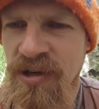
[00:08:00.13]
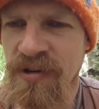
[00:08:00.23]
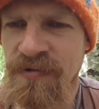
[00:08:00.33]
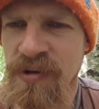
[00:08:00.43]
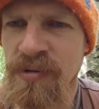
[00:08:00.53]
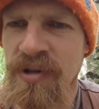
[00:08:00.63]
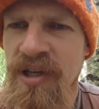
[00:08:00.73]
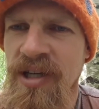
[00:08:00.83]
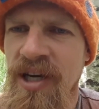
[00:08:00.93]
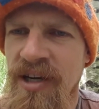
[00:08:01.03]
if we would
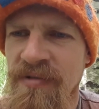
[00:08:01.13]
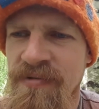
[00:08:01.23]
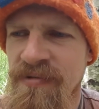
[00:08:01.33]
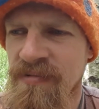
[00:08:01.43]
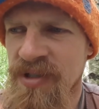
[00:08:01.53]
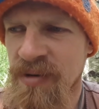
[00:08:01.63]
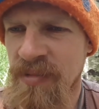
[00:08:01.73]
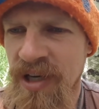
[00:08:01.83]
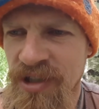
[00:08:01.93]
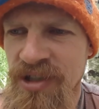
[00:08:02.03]
like have some
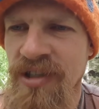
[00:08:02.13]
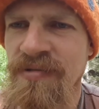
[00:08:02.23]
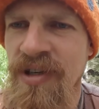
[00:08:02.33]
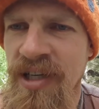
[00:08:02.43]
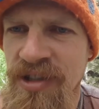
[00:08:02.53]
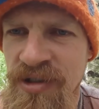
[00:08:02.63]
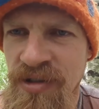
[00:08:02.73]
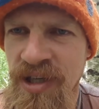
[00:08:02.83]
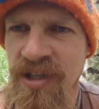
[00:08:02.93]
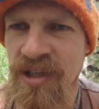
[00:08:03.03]
action after action
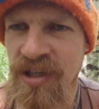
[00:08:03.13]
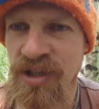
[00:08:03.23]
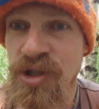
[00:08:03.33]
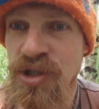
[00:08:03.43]
on IKEA,